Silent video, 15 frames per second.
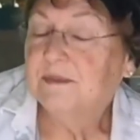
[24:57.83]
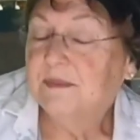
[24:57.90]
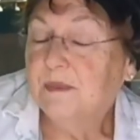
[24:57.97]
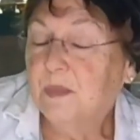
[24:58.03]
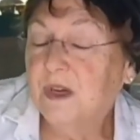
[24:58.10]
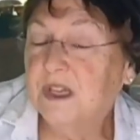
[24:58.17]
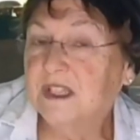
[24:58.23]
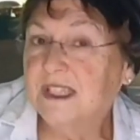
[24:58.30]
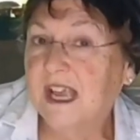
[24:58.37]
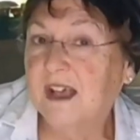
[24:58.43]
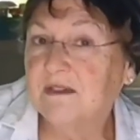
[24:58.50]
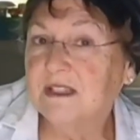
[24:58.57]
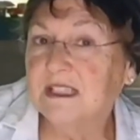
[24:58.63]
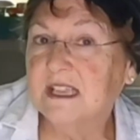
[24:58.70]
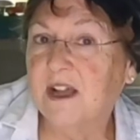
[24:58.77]
We just
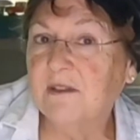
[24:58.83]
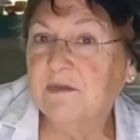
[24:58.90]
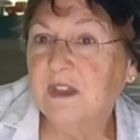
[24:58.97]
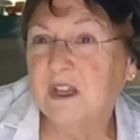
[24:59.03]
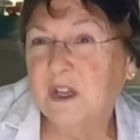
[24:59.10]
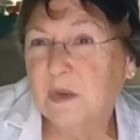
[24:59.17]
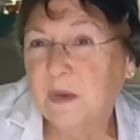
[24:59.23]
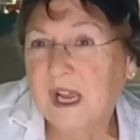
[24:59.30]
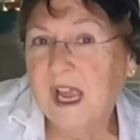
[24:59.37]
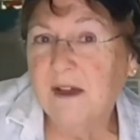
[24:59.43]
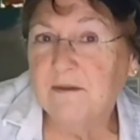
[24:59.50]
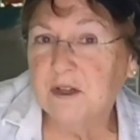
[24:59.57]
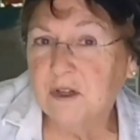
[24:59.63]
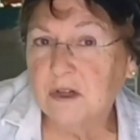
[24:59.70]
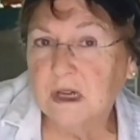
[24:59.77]
have stuff that you would have
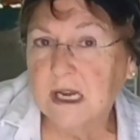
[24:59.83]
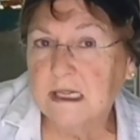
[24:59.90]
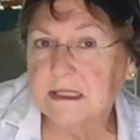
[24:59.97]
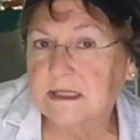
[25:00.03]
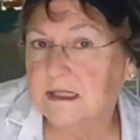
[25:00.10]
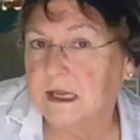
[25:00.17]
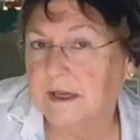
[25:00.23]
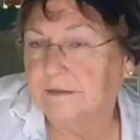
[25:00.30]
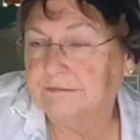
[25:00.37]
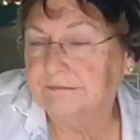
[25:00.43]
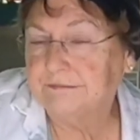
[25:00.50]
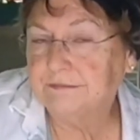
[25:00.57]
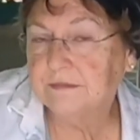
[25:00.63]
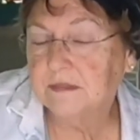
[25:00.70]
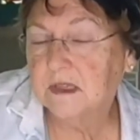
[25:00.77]
in your nightstand.
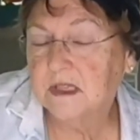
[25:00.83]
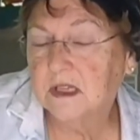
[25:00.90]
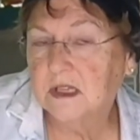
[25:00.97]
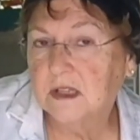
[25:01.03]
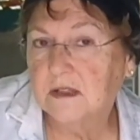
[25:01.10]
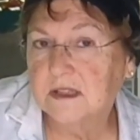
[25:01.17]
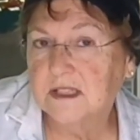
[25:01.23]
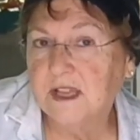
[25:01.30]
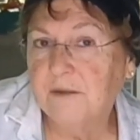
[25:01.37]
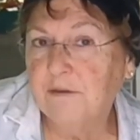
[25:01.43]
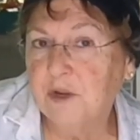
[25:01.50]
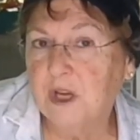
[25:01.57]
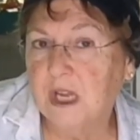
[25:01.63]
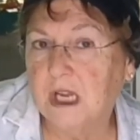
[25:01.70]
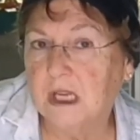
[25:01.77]
Stuff
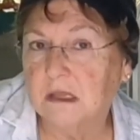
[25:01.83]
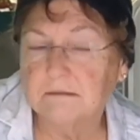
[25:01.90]
you need.